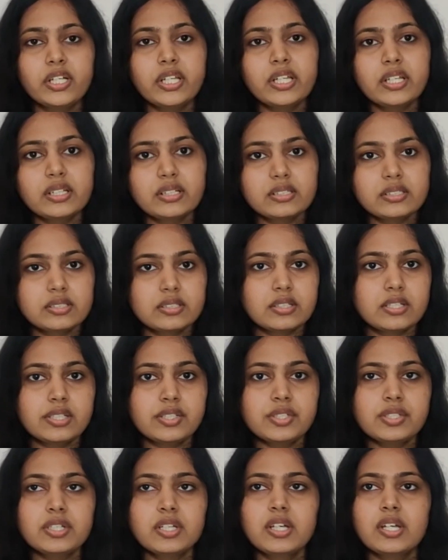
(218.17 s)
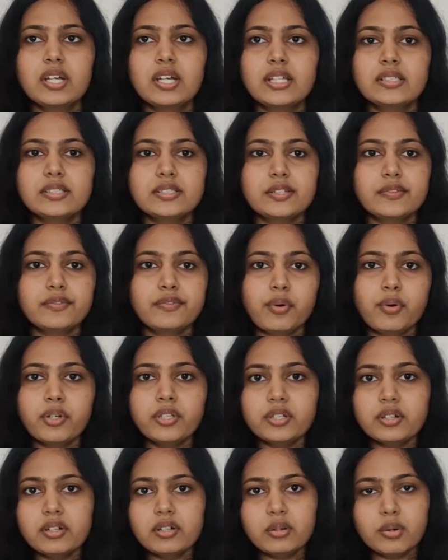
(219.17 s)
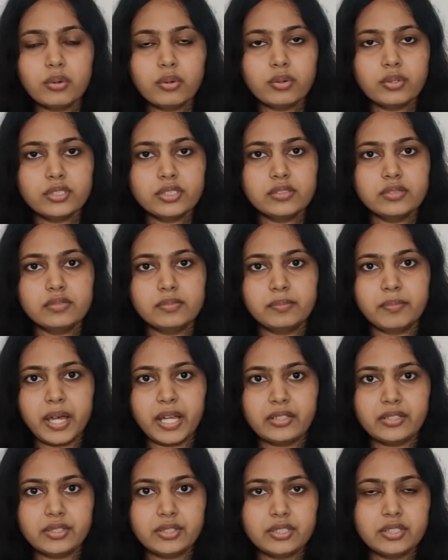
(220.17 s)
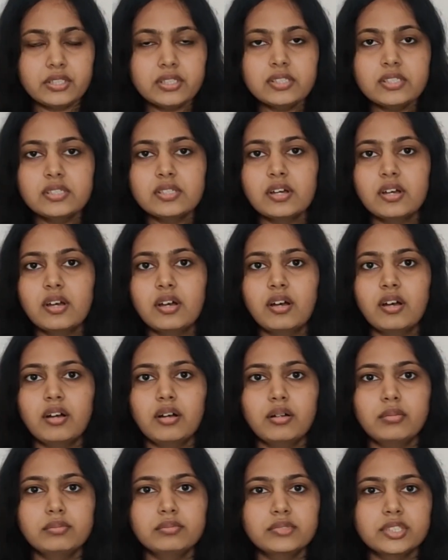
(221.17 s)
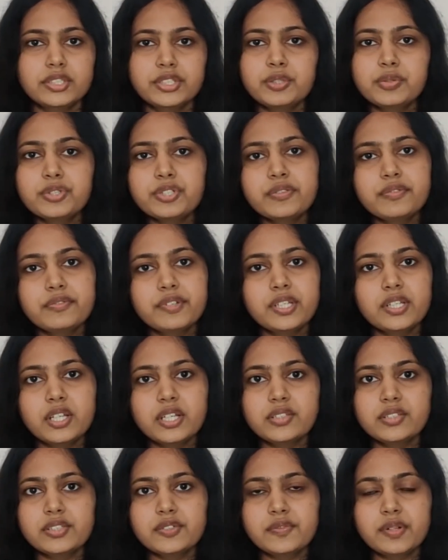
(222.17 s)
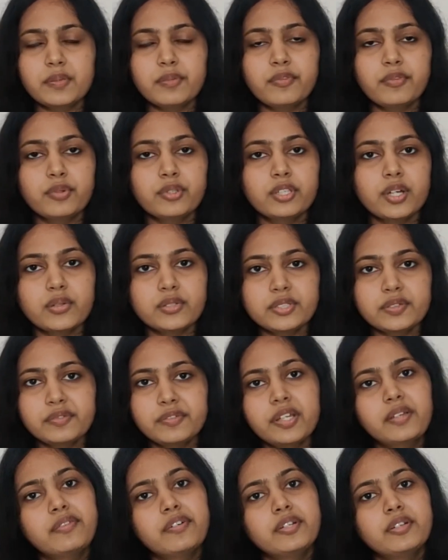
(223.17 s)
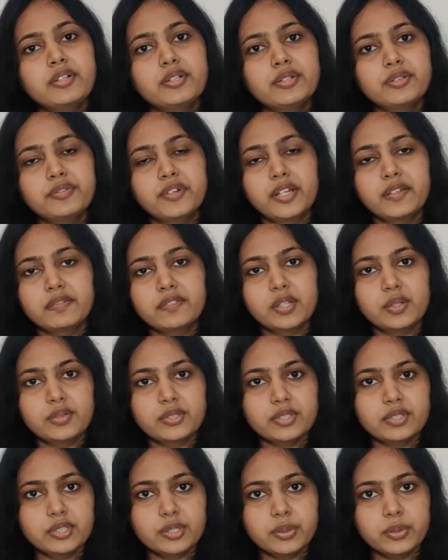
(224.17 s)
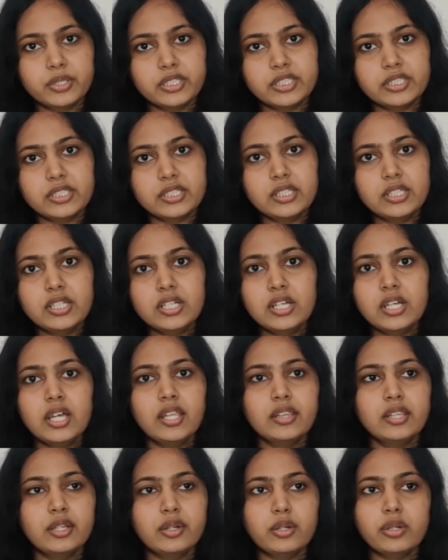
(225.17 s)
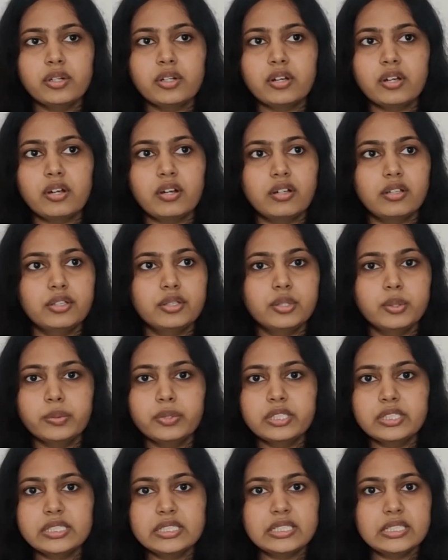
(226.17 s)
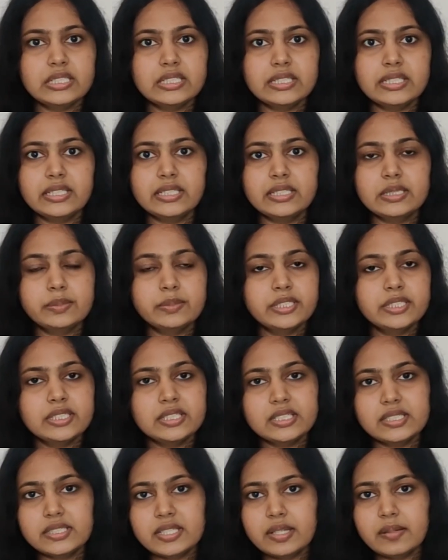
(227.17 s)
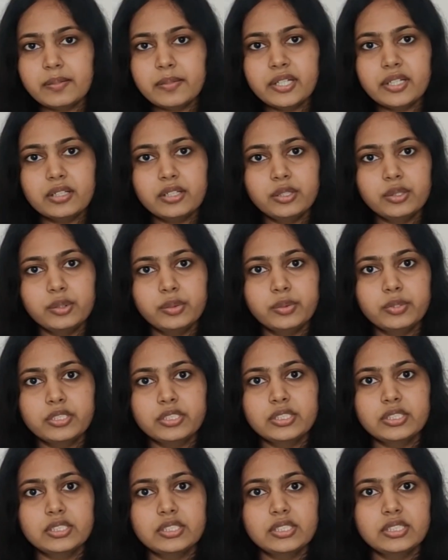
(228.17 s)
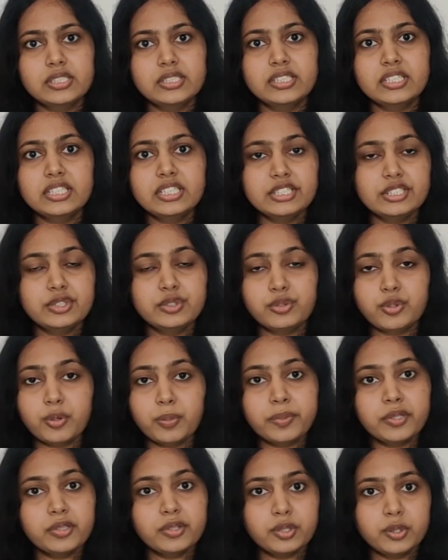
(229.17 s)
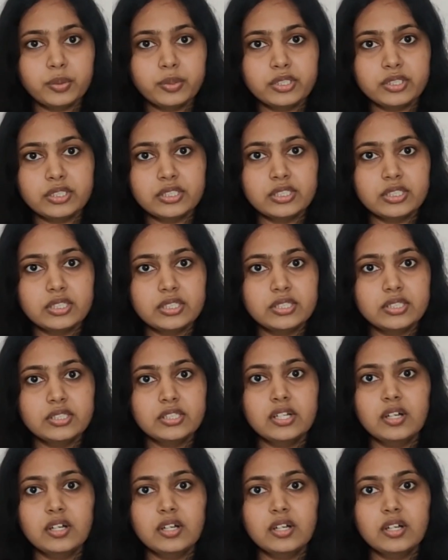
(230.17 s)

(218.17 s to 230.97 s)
I researched, it's a 4-year course in bachelor's. The tuition fee ranges from 4,500 to 5,000 USD. There are universities like Tbilisi State Medical University and East European universities